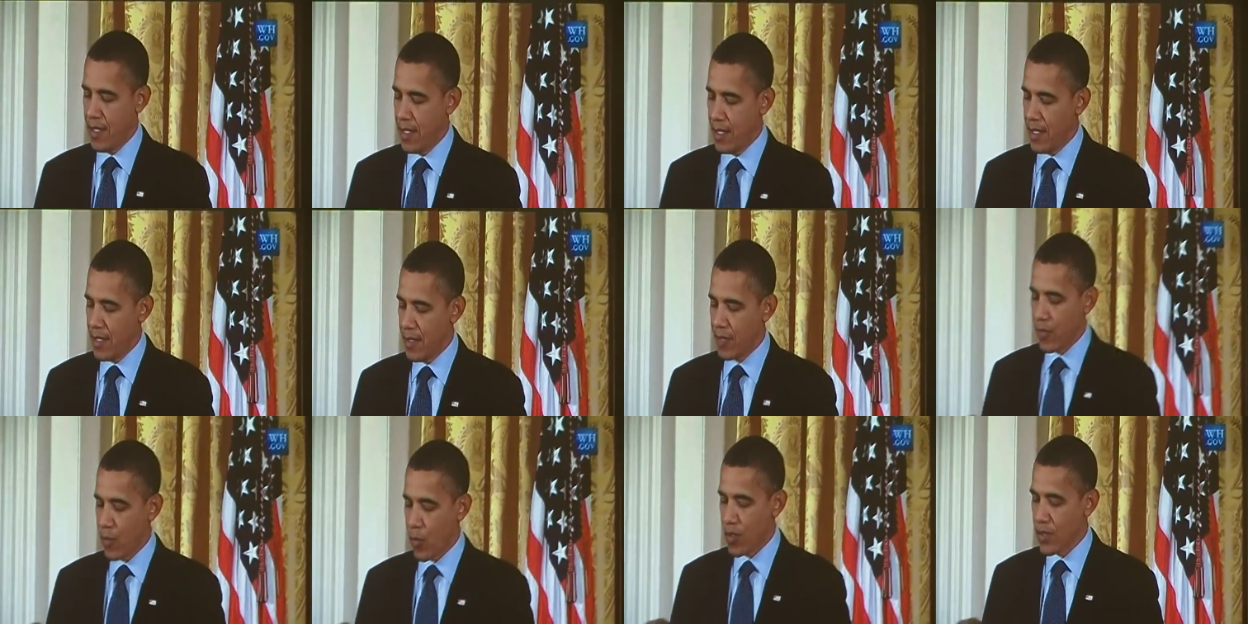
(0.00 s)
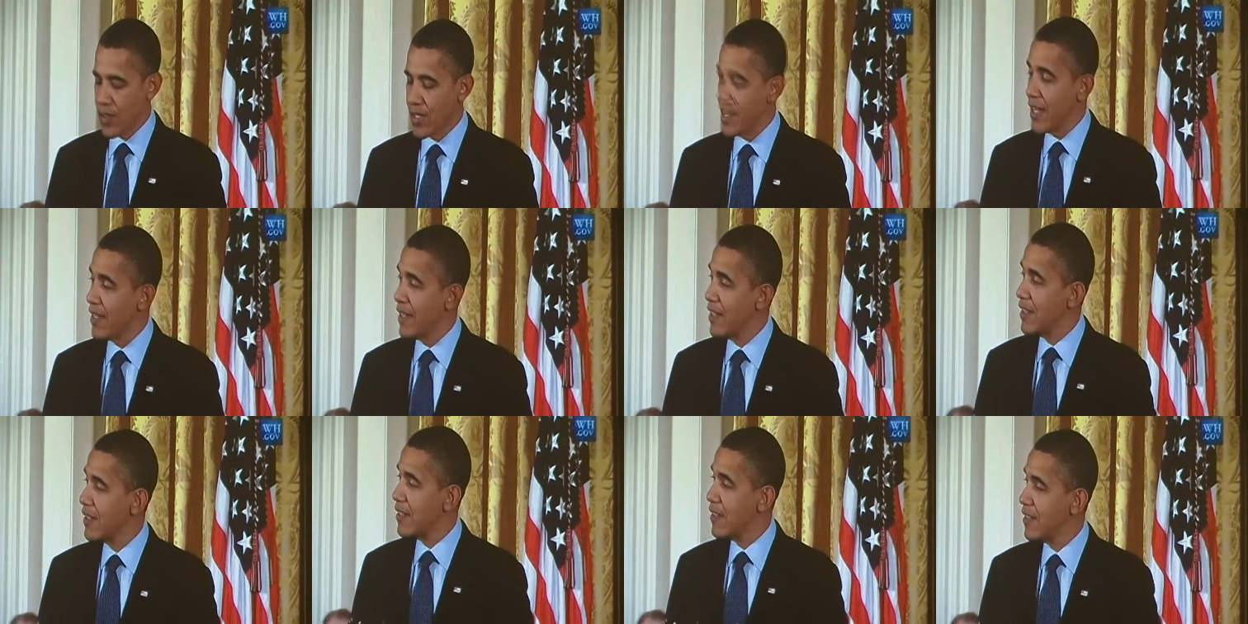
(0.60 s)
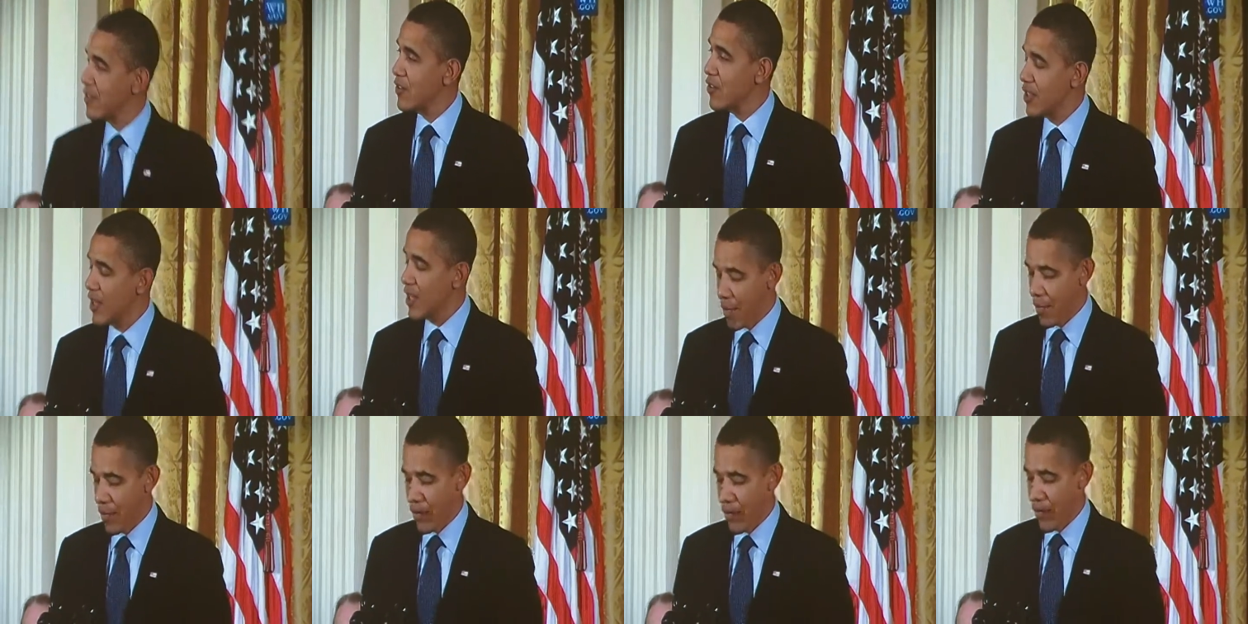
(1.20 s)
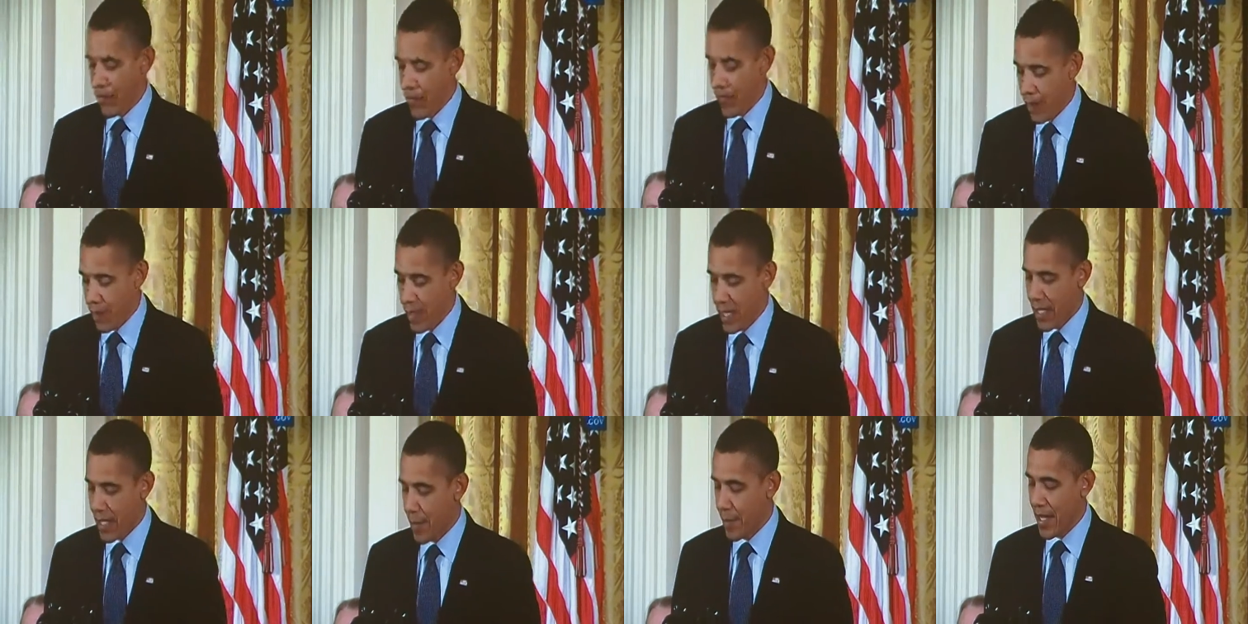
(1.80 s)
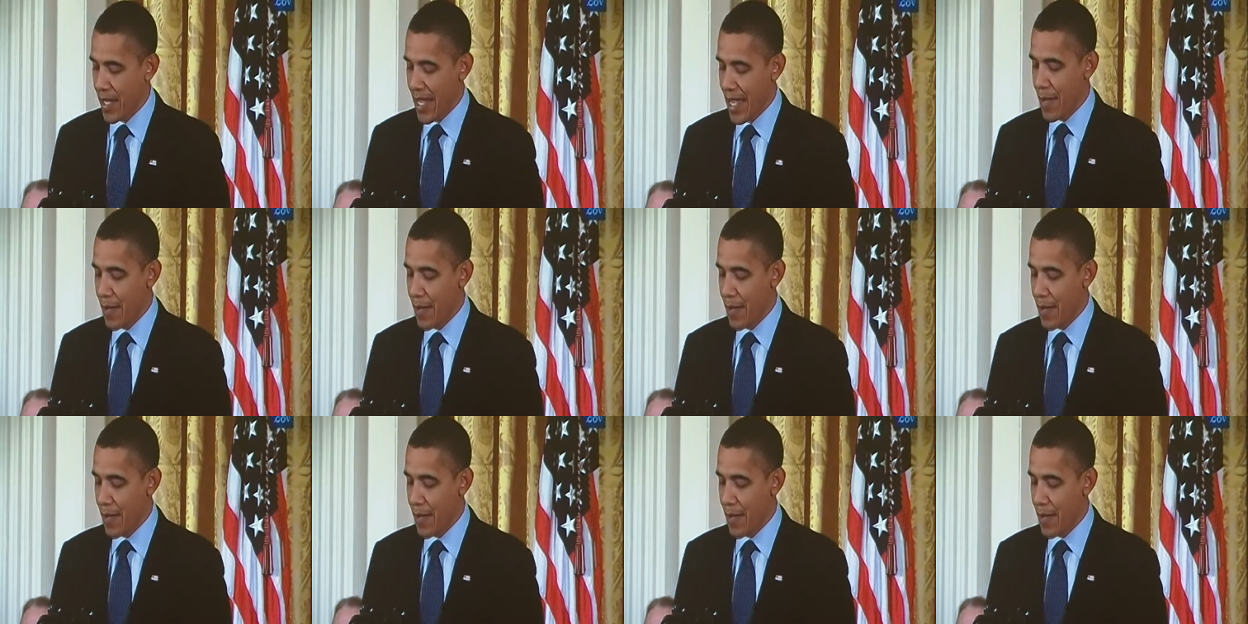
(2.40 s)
Uh, of course, that didn't stop her from becoming